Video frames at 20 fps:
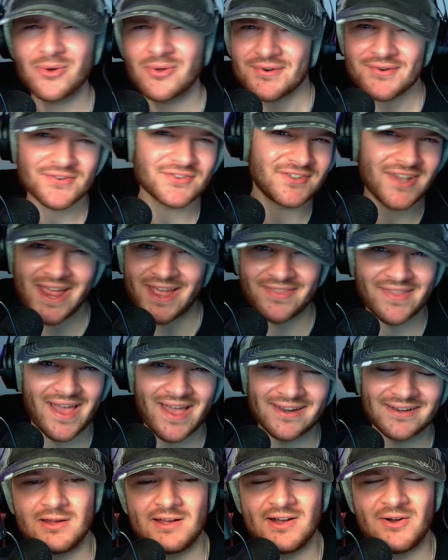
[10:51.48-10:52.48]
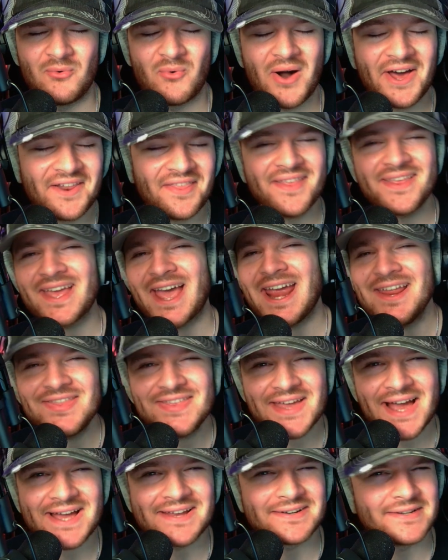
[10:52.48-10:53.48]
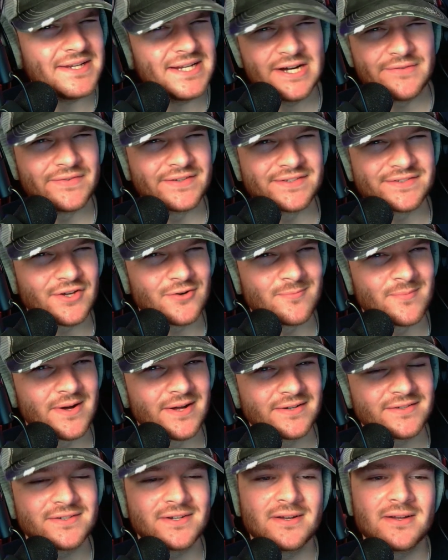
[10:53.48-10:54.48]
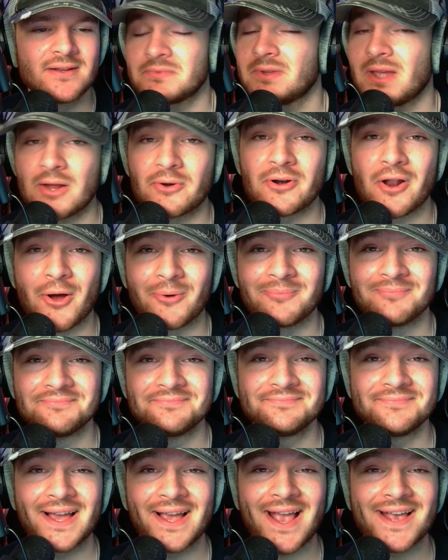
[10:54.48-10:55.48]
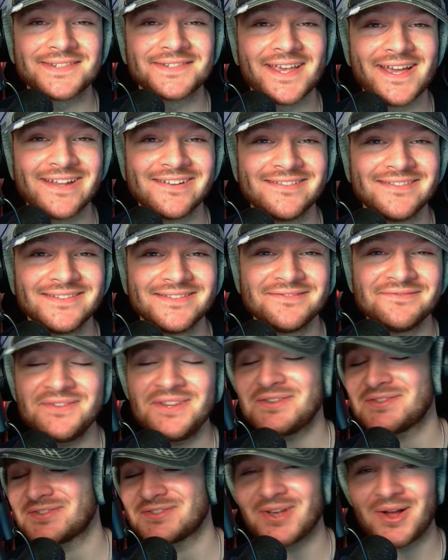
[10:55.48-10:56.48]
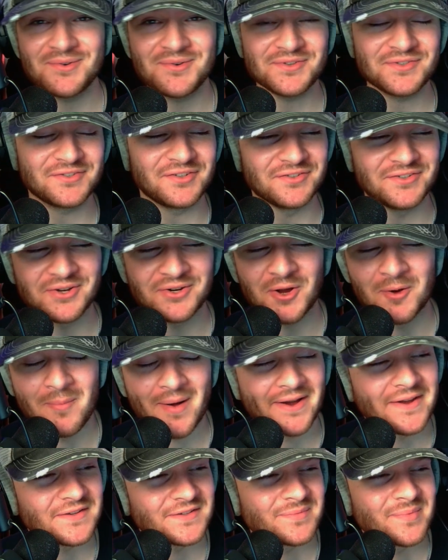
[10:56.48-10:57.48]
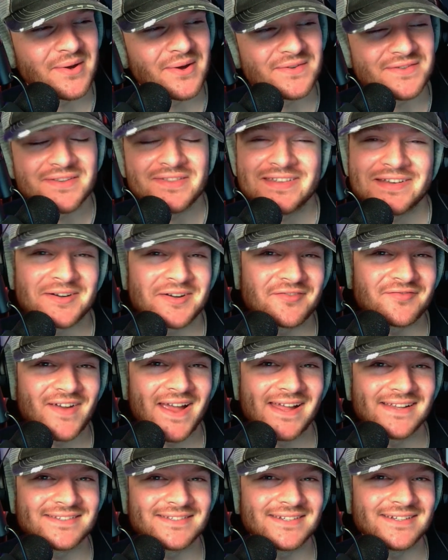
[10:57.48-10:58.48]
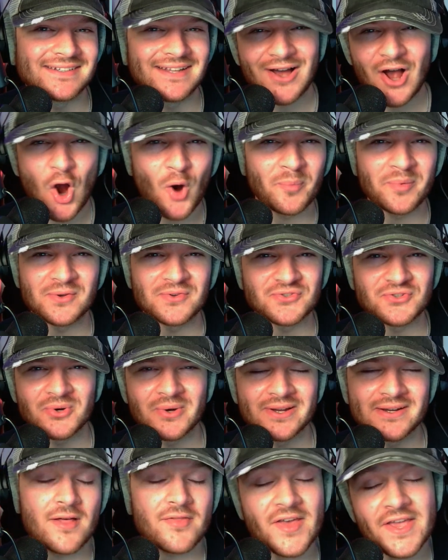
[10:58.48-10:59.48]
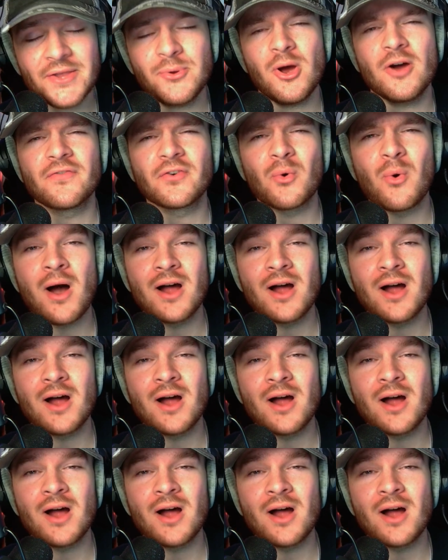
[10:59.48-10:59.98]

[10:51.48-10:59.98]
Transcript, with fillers: don't understand that. Why do they hate the idea of it so much? I don't know. Like I said, this is all just to tickle my conspiracy theory fancy. Hope you enjoyed. Thank you all for